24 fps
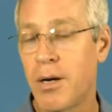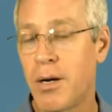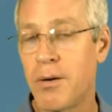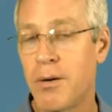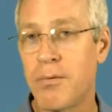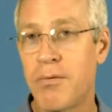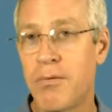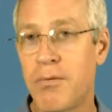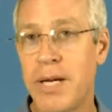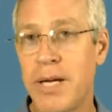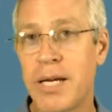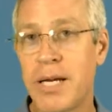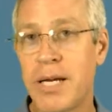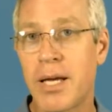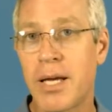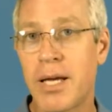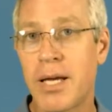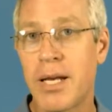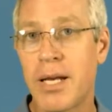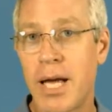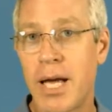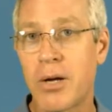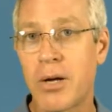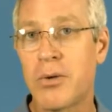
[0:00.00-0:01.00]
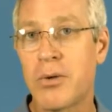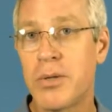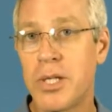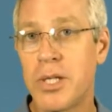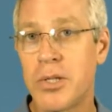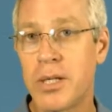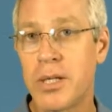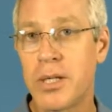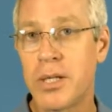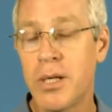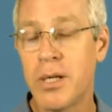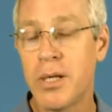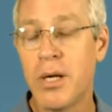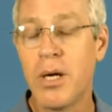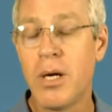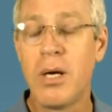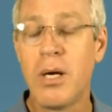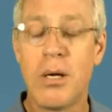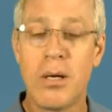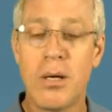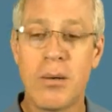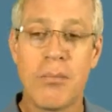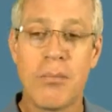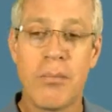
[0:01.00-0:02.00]
fake an ankle injury.
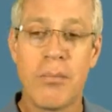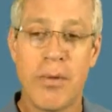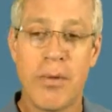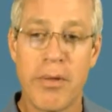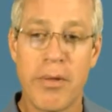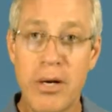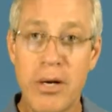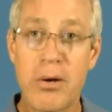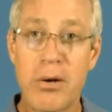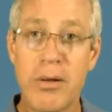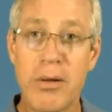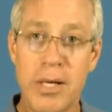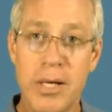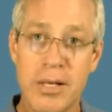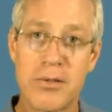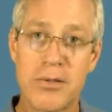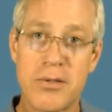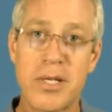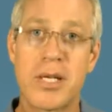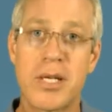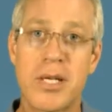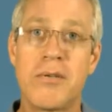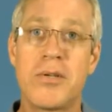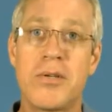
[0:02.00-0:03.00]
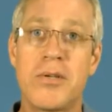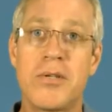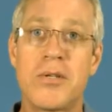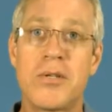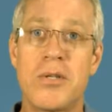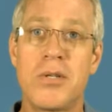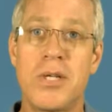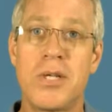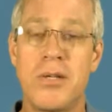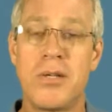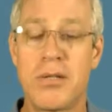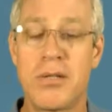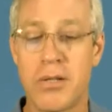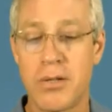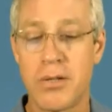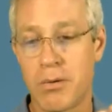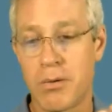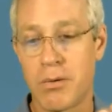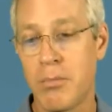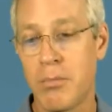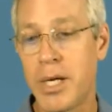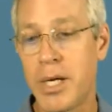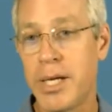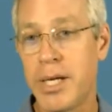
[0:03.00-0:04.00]
There, the incentive is either
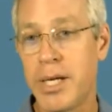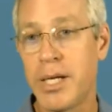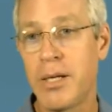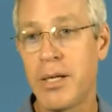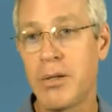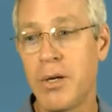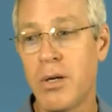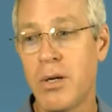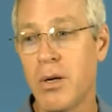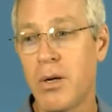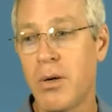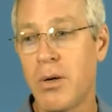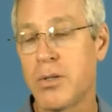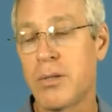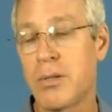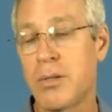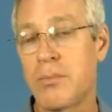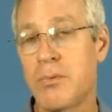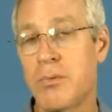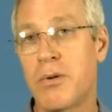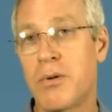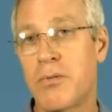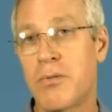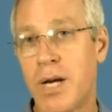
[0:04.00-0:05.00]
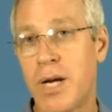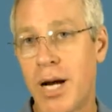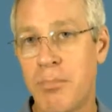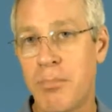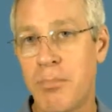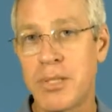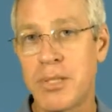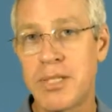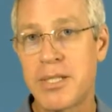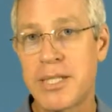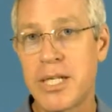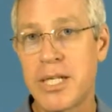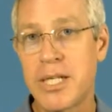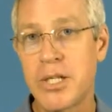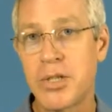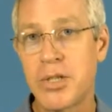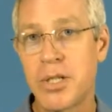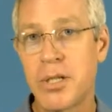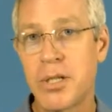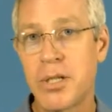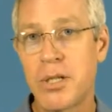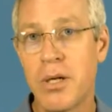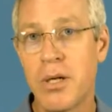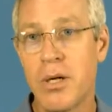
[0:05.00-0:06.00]
money or some sort of
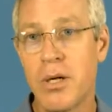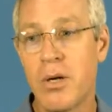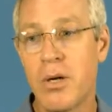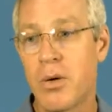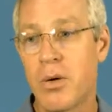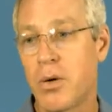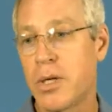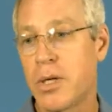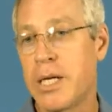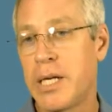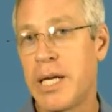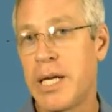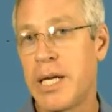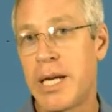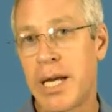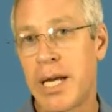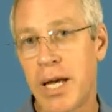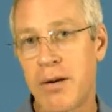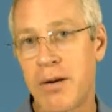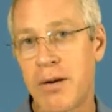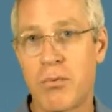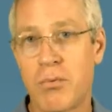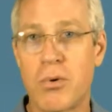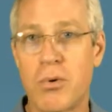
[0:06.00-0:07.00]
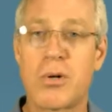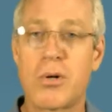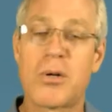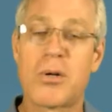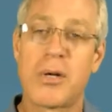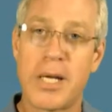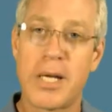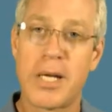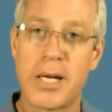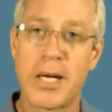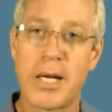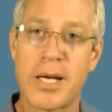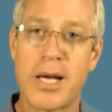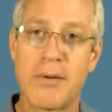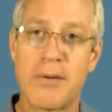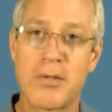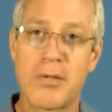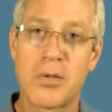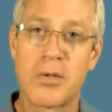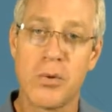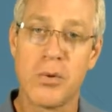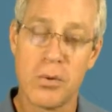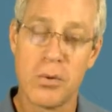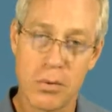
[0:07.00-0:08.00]
compensation or getting out of work or getting out of
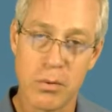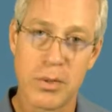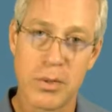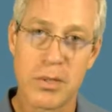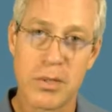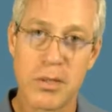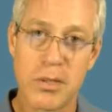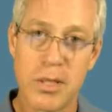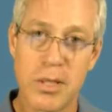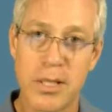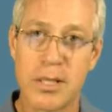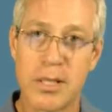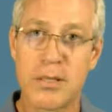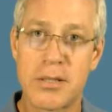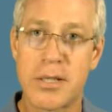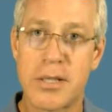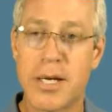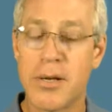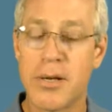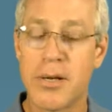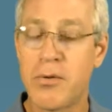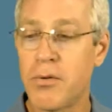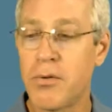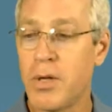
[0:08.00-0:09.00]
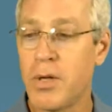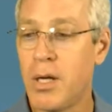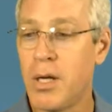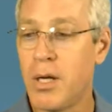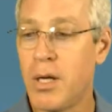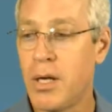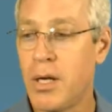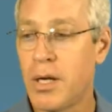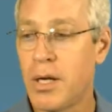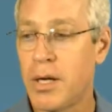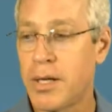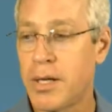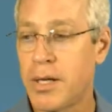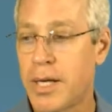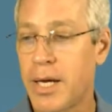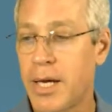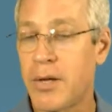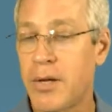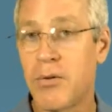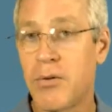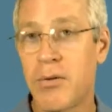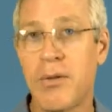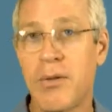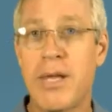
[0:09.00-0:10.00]
school was in this case the
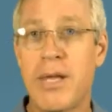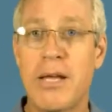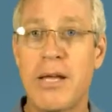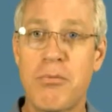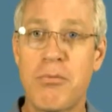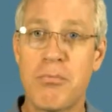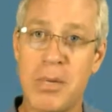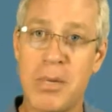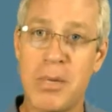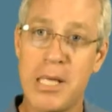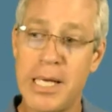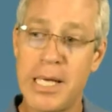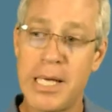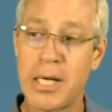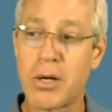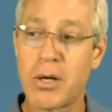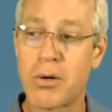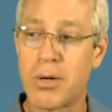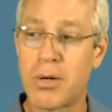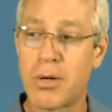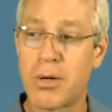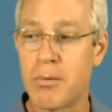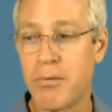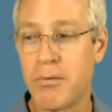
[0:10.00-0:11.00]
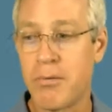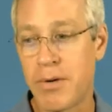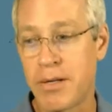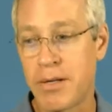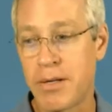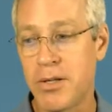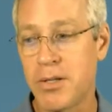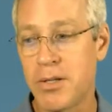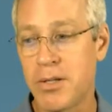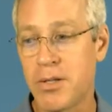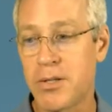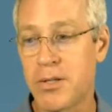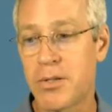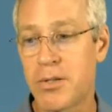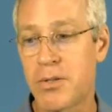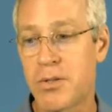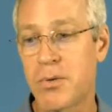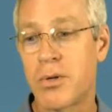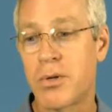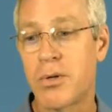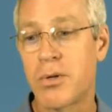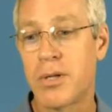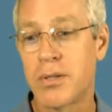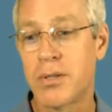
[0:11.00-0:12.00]
case. That's malingering. Factitious
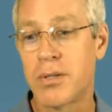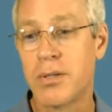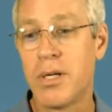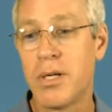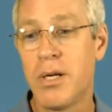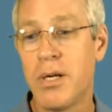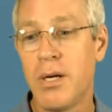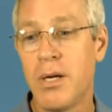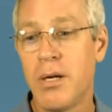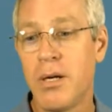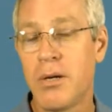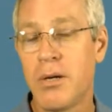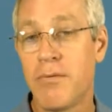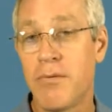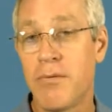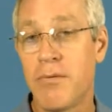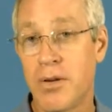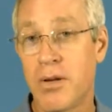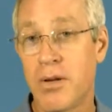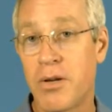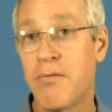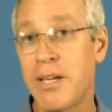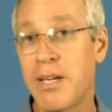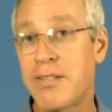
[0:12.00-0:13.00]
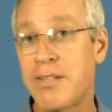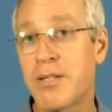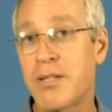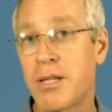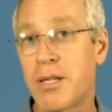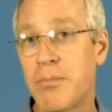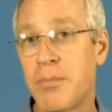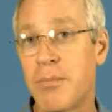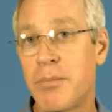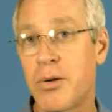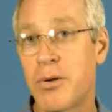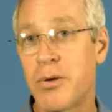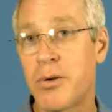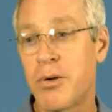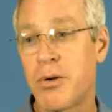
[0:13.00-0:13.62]
disorder is convincing the medical